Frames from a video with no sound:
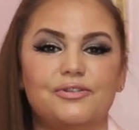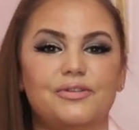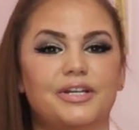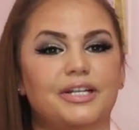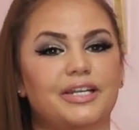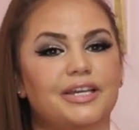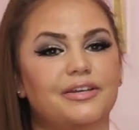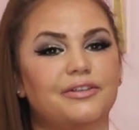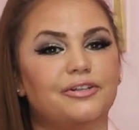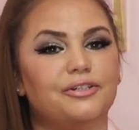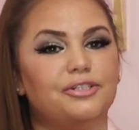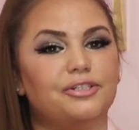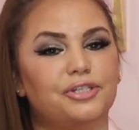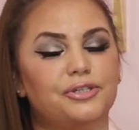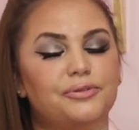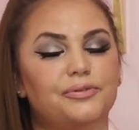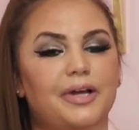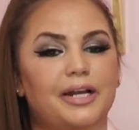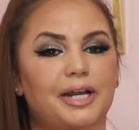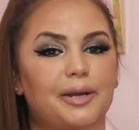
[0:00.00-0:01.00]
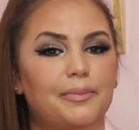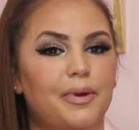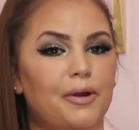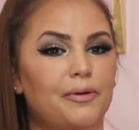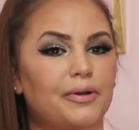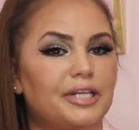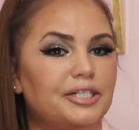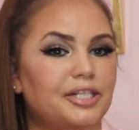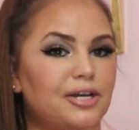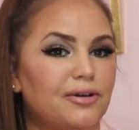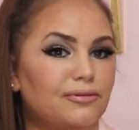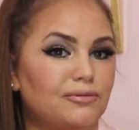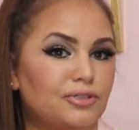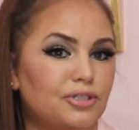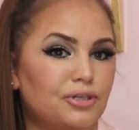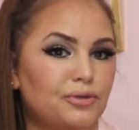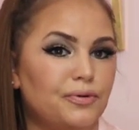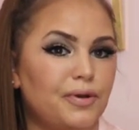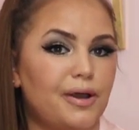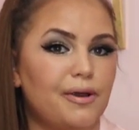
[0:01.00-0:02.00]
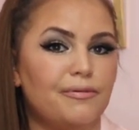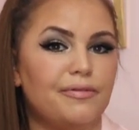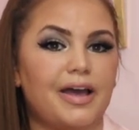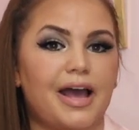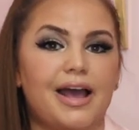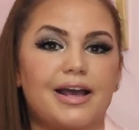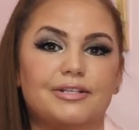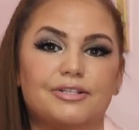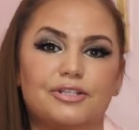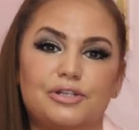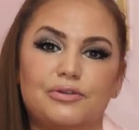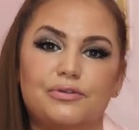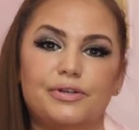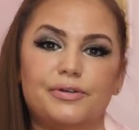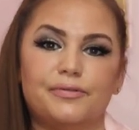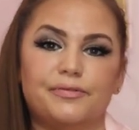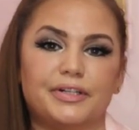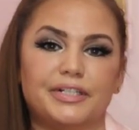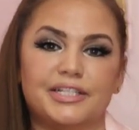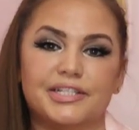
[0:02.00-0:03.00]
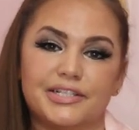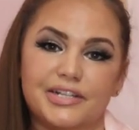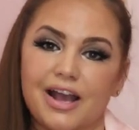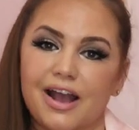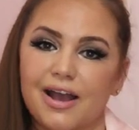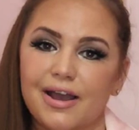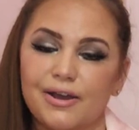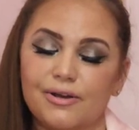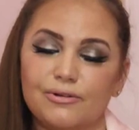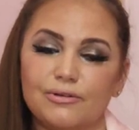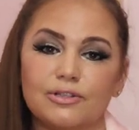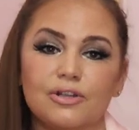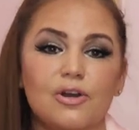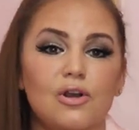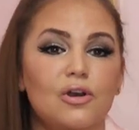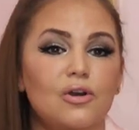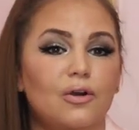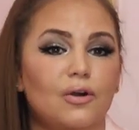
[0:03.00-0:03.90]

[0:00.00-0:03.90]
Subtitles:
You can either do like a ponytail duo that has two different styles,